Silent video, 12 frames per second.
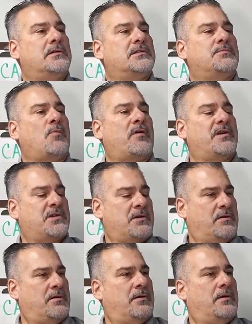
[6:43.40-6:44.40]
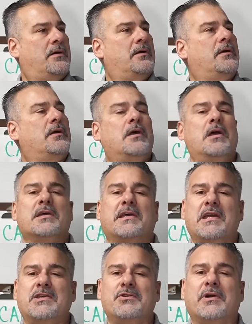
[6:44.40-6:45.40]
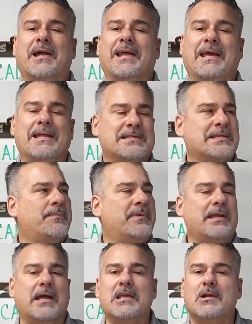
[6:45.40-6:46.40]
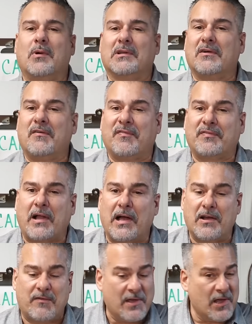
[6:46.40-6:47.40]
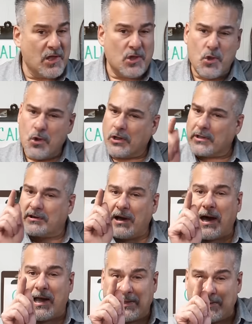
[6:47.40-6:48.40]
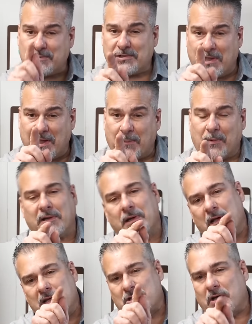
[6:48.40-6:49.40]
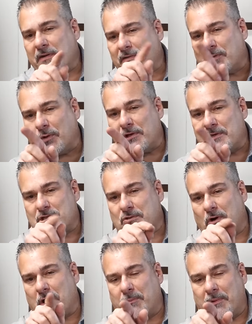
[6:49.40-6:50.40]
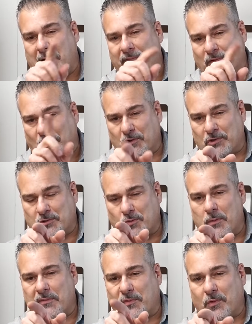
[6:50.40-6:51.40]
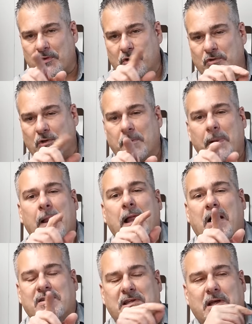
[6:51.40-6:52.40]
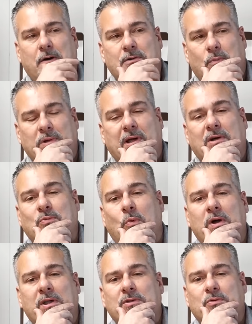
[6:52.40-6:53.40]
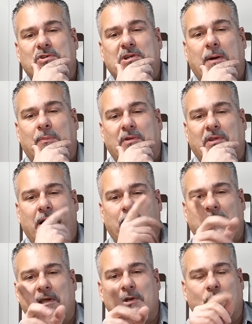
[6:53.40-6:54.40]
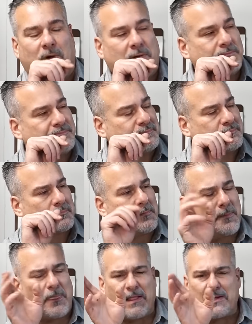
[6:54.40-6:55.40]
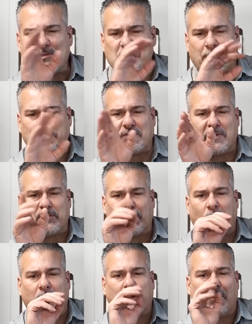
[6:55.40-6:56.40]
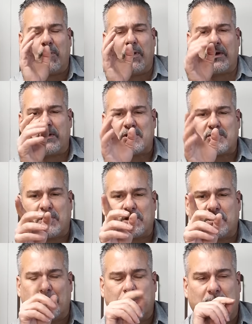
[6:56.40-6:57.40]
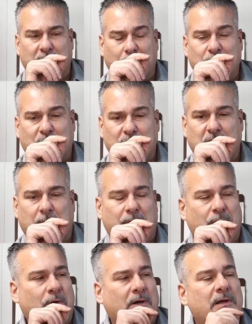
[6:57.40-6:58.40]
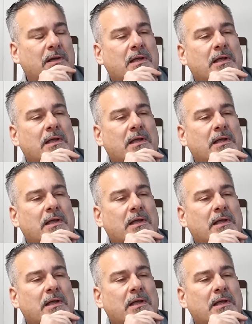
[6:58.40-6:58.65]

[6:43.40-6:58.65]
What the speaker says: Smart, right, Joe? In case you got to hit something that you don't want to fly off, you could die using a hammer. Joe, I never told you the story, but I've told the story before on YouTube. I was walking into a shop one time, right, in Newark. The shop was very dark. I walk in a dump truck shop in Newark.